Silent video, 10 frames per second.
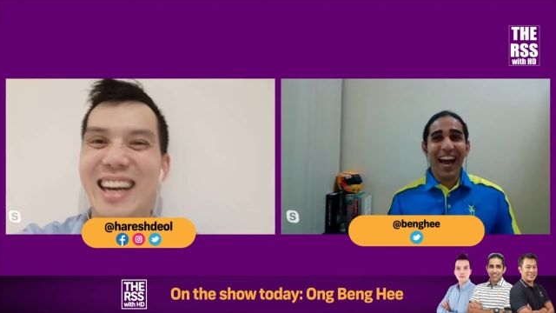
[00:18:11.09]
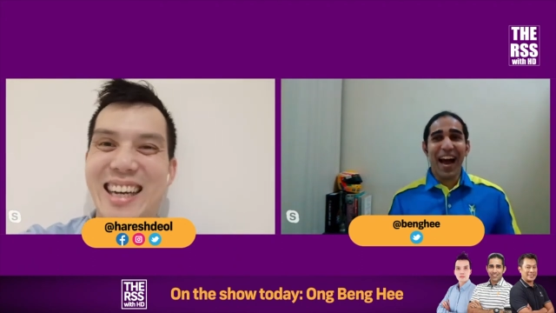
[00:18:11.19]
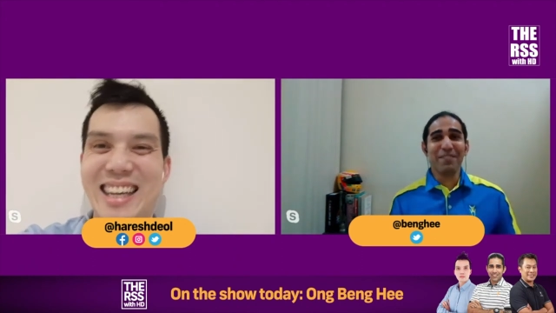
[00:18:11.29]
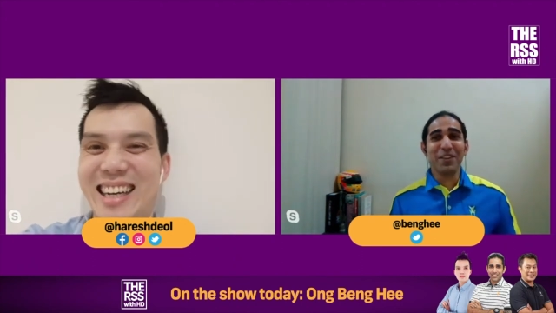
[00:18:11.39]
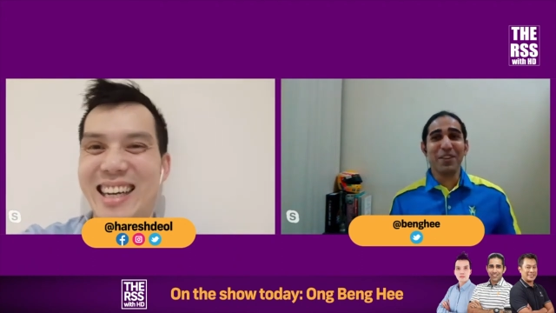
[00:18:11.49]

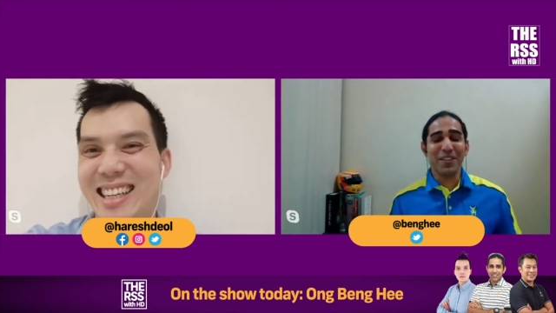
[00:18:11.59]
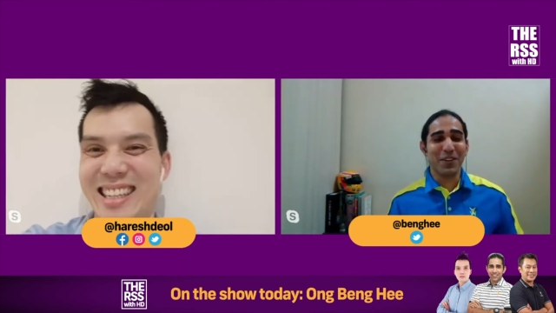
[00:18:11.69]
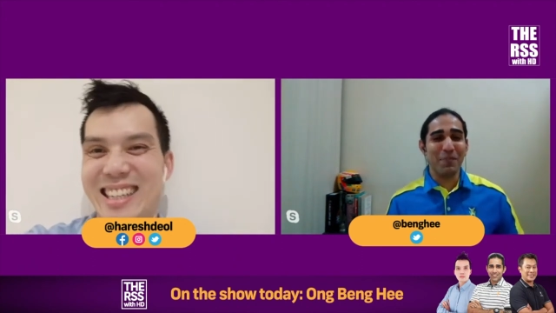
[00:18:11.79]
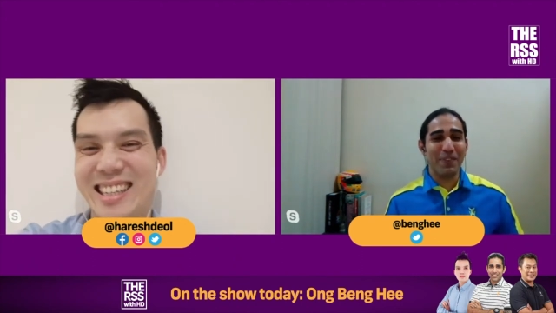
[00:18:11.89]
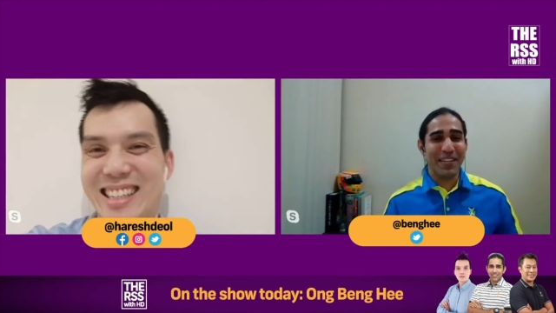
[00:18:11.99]
Speaker 1: I'm sure he's
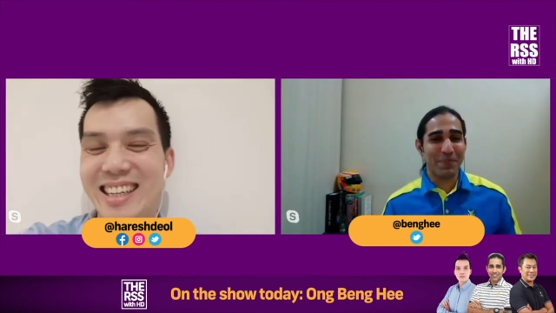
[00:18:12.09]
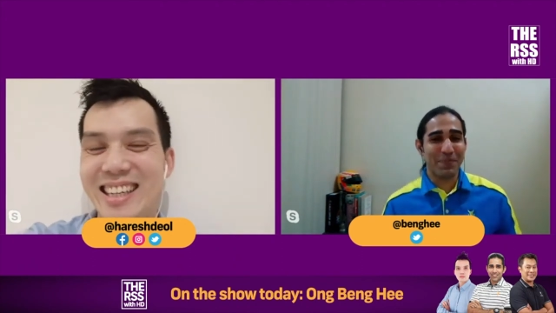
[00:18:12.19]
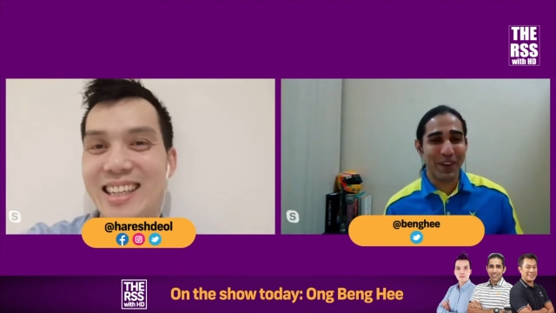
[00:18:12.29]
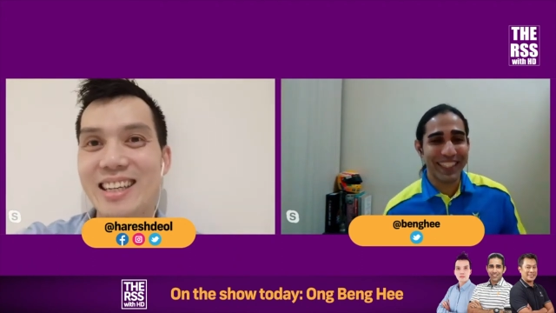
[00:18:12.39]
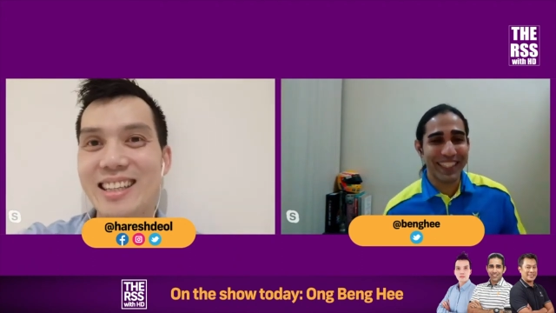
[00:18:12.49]
going to be
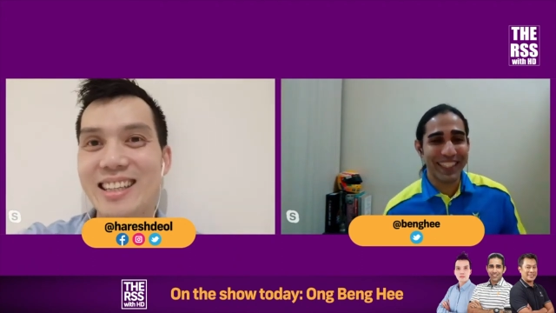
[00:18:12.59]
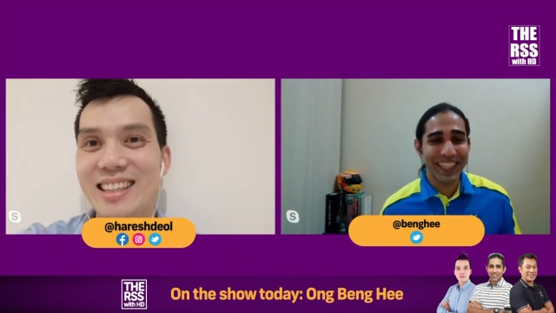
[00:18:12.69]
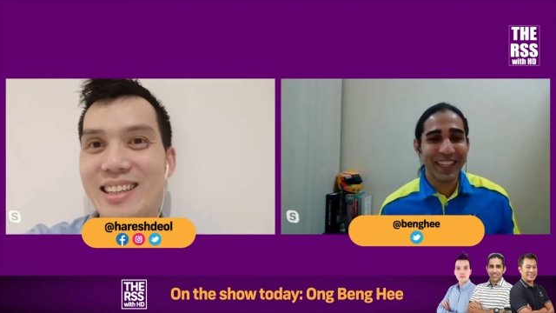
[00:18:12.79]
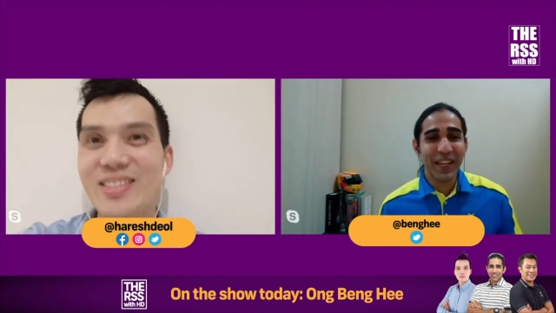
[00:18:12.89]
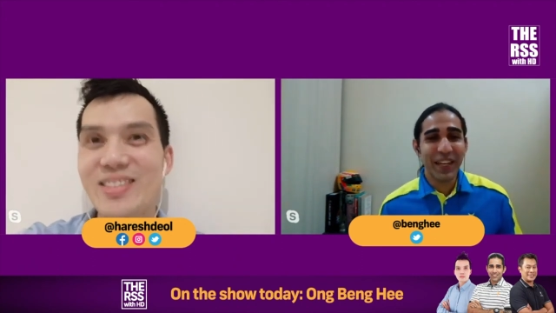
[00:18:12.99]

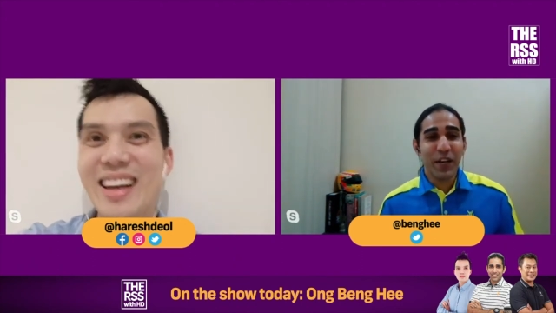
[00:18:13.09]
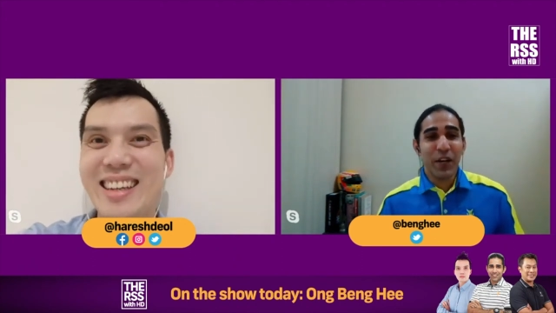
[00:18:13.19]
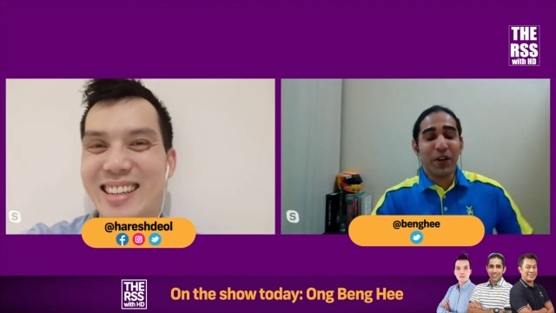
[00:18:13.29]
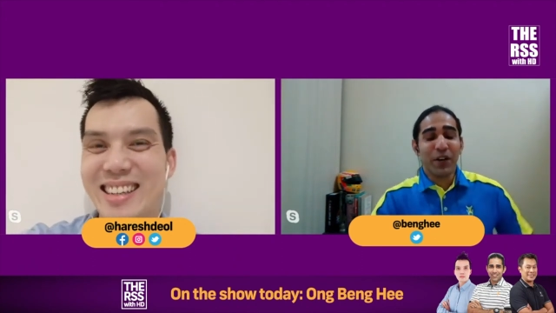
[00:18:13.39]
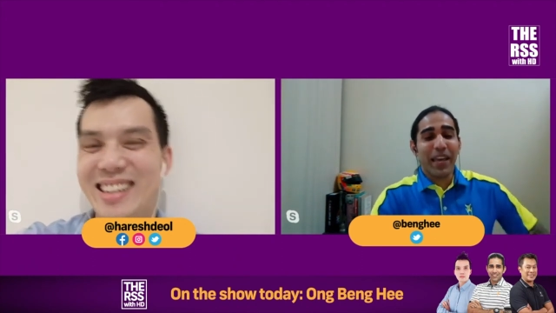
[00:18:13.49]
disappointed.
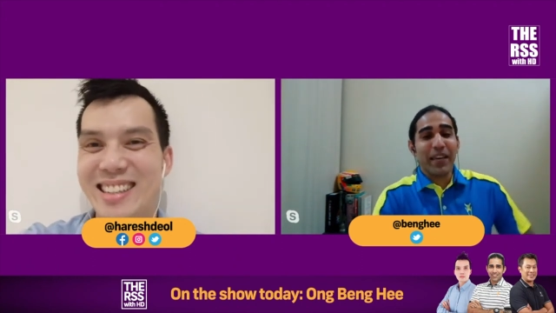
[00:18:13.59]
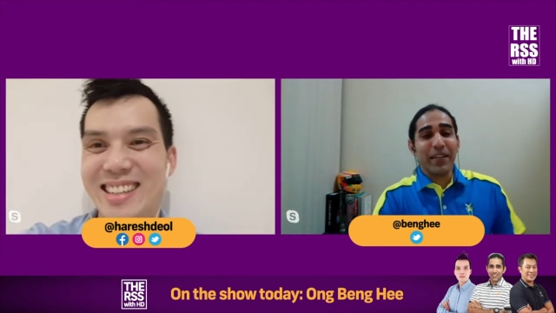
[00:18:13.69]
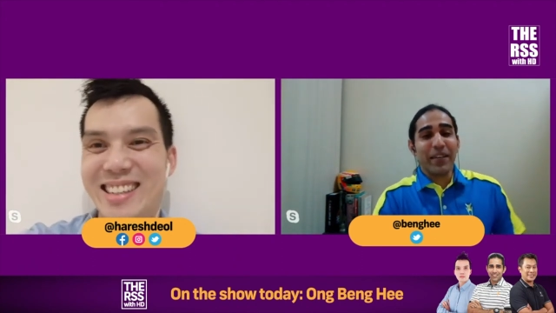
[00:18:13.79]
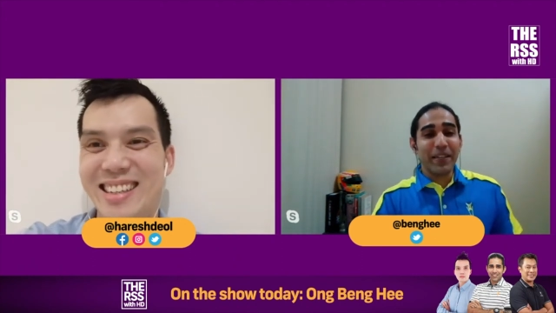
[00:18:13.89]
Okay.